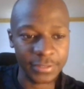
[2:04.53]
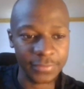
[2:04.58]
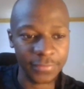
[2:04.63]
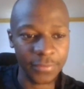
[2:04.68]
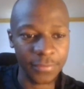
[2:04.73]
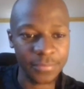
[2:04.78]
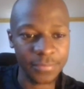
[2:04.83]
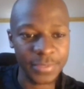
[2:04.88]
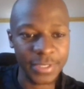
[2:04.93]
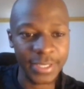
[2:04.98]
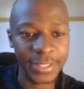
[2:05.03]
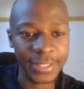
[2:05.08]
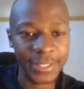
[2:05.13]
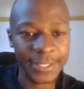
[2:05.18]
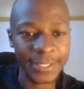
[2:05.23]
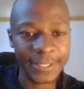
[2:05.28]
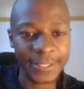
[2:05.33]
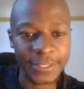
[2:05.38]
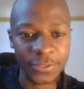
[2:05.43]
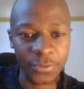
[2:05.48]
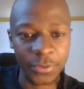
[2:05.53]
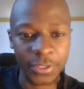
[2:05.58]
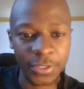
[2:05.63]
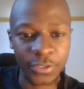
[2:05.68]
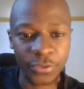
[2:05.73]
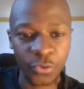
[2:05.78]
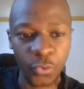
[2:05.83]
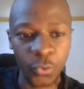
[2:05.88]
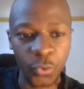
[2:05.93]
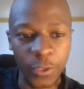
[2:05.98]
For me, I think it's quite
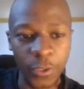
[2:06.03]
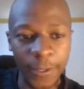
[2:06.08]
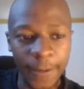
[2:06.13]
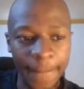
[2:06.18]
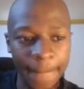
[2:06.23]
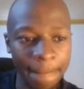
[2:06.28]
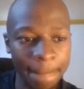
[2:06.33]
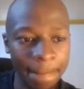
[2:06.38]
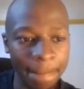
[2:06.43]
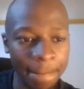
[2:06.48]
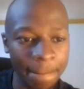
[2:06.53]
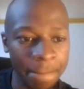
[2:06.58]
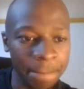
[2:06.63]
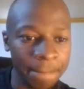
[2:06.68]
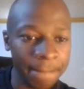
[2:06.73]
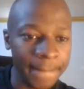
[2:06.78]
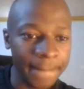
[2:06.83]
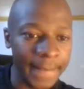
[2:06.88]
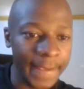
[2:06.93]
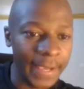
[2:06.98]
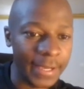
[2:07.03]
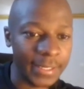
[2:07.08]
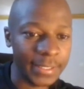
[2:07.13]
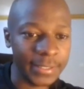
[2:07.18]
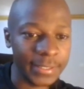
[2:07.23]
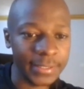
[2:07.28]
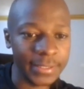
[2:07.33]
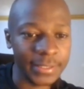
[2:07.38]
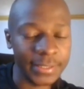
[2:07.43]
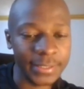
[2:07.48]
cool,
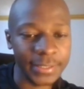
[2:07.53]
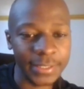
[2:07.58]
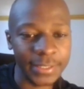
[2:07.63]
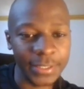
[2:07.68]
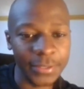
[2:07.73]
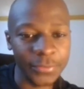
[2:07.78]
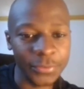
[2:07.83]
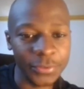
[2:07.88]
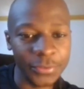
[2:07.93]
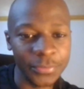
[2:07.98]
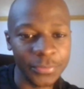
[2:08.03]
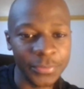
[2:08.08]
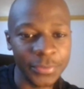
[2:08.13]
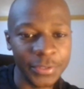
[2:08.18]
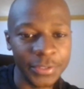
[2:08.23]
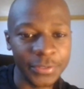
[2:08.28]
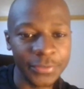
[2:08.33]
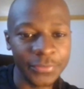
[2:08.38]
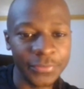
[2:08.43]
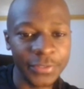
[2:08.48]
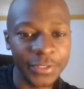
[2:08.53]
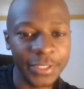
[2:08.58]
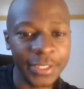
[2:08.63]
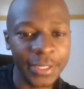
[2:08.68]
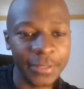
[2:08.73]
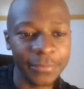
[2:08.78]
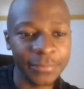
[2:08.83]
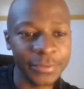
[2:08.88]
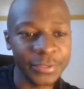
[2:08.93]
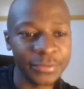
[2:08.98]
and I will be very
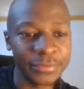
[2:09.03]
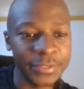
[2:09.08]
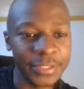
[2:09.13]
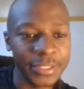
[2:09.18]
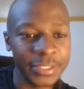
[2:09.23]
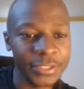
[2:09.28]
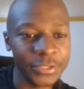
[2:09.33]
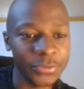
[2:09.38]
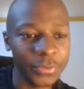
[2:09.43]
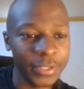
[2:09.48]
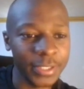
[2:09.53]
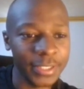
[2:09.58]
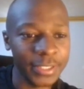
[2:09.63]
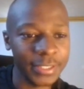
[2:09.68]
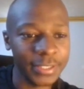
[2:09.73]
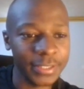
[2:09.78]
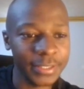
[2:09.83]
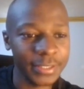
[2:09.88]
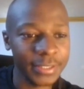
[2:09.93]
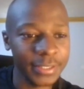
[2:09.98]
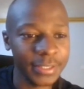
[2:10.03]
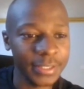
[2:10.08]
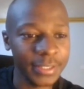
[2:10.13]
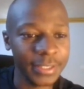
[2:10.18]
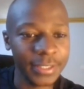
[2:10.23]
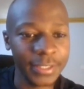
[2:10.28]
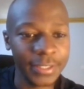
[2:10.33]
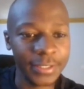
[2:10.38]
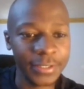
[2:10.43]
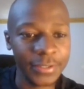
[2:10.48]
happy to test one
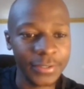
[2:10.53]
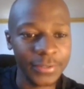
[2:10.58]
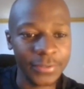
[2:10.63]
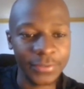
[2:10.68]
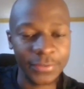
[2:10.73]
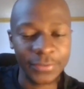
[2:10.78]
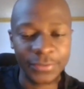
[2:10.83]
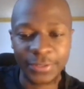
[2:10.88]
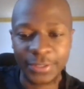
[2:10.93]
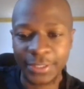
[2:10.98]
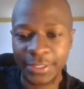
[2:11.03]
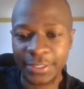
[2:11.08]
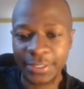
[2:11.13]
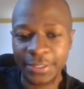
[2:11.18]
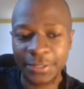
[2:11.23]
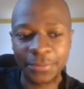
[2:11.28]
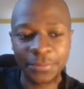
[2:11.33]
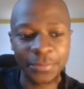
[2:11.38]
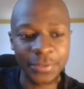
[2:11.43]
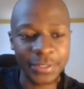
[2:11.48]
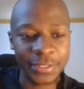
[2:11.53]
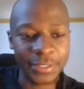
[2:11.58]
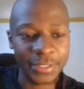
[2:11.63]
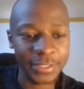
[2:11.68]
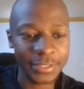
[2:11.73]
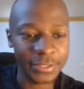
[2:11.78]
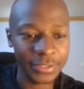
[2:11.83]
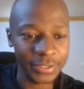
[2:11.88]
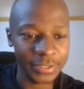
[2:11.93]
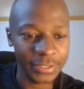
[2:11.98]
3D
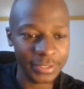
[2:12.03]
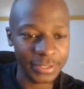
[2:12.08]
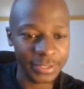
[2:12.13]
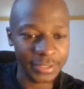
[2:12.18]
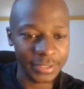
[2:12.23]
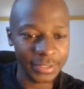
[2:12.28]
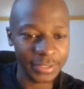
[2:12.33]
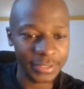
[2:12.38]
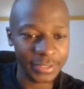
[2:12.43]
printed treat